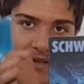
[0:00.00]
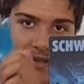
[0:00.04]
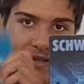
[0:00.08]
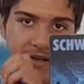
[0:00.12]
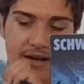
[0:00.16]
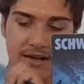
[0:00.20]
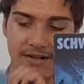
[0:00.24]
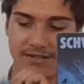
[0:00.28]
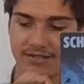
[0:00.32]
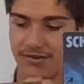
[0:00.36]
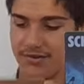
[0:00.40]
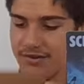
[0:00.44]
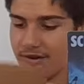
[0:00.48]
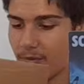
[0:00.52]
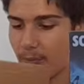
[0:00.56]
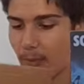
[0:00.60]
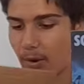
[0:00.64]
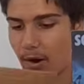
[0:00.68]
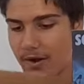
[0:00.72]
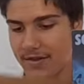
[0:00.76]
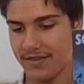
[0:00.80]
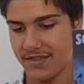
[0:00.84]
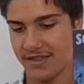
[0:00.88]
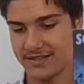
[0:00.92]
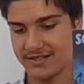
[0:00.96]
I don't know
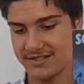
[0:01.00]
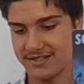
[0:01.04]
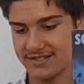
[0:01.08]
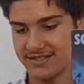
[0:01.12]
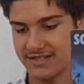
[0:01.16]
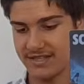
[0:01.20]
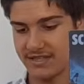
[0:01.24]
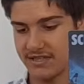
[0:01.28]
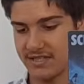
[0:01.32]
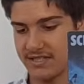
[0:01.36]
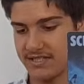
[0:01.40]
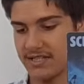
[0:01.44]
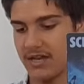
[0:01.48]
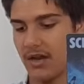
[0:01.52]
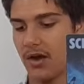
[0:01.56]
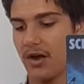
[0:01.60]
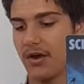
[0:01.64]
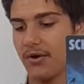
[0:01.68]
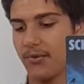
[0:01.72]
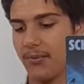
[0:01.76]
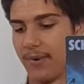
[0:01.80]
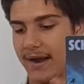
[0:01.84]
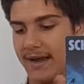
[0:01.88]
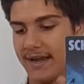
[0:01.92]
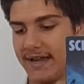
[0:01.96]
why they just did this
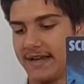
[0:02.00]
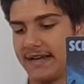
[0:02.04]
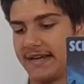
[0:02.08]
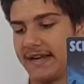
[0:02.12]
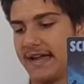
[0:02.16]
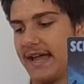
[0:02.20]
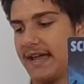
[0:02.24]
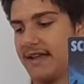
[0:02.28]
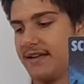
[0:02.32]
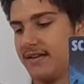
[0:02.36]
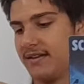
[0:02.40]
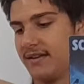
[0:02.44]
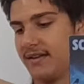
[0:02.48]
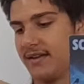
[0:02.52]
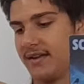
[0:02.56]
highway again.